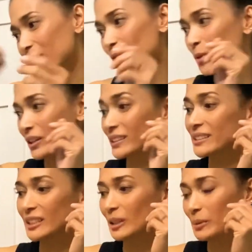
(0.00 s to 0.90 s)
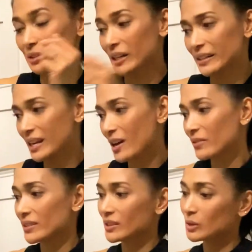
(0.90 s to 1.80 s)
For concealment right now,
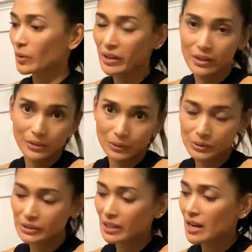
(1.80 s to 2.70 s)
this is what I use.